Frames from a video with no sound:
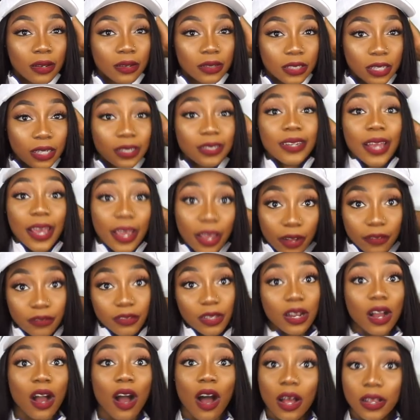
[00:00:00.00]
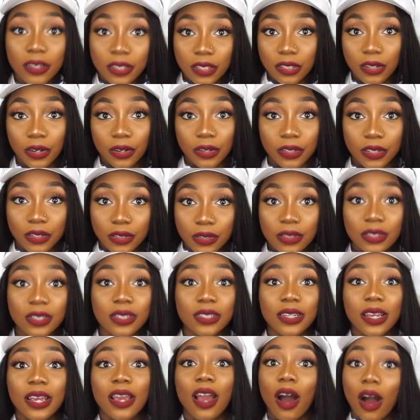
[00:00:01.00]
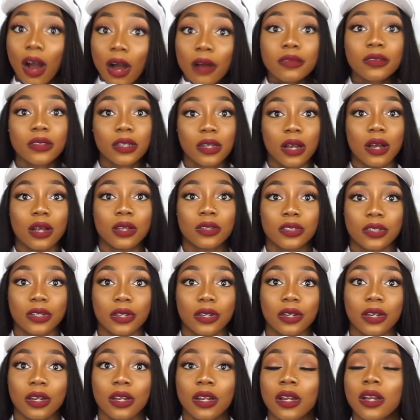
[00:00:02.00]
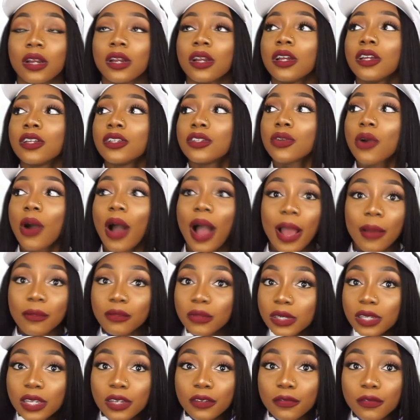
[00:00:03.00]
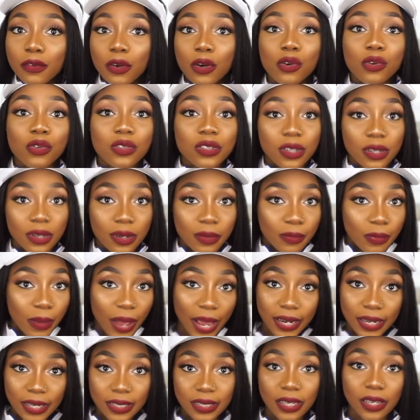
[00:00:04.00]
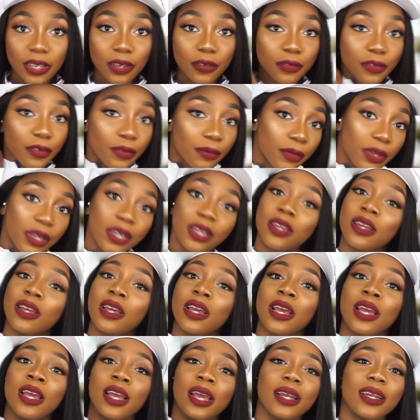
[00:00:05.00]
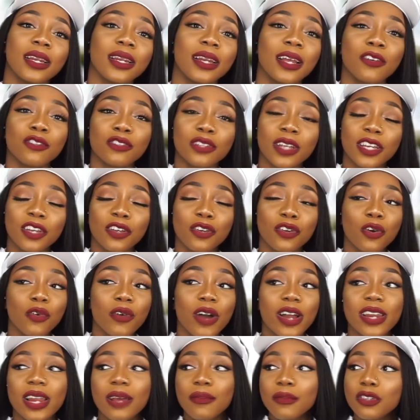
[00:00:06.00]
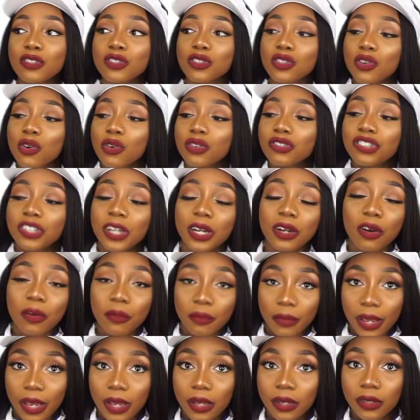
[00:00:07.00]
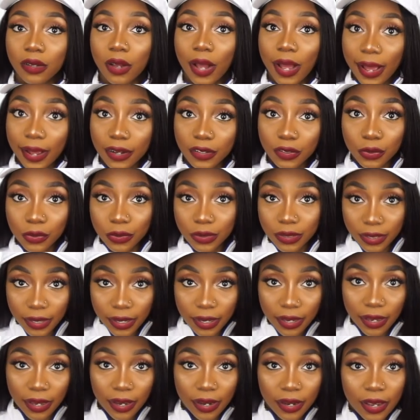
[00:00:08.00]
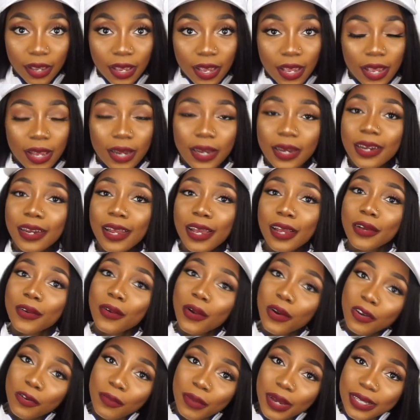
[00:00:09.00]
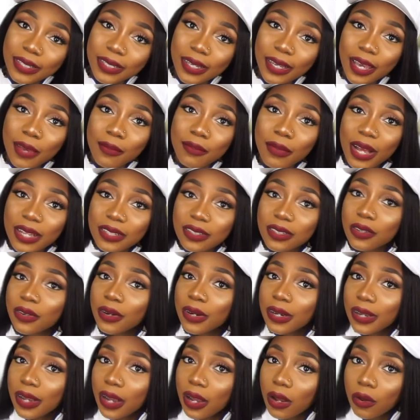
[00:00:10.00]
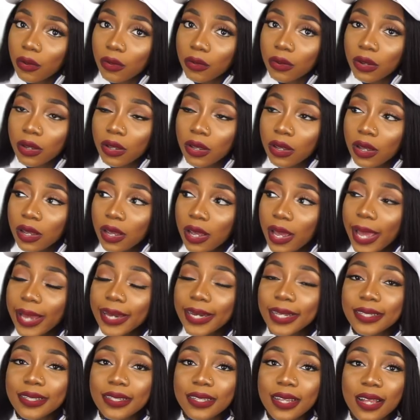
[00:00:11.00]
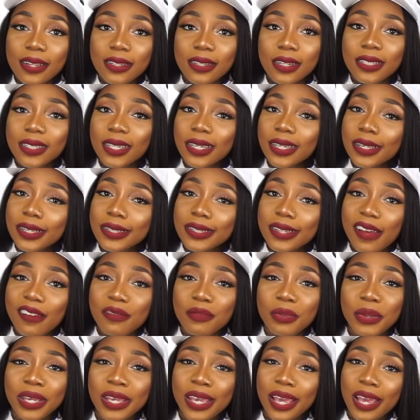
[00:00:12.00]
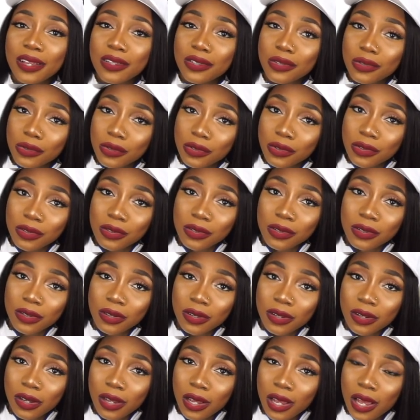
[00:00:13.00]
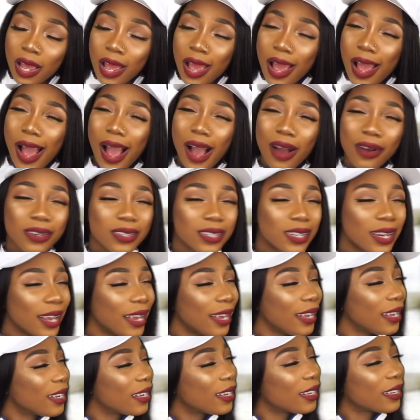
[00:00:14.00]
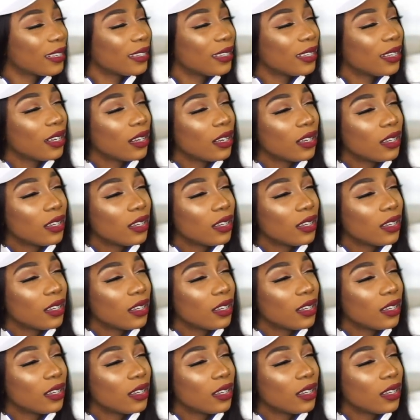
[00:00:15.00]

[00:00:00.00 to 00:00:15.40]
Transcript: the day of the concert. This was the day of the concert. So I'm looking for who's gonna buy the ticket from me. And then I was like, you know what, let me just go check on my actual ticket. Then I go to my Ticketmaster account and it says the tickets have been canceled. I was like,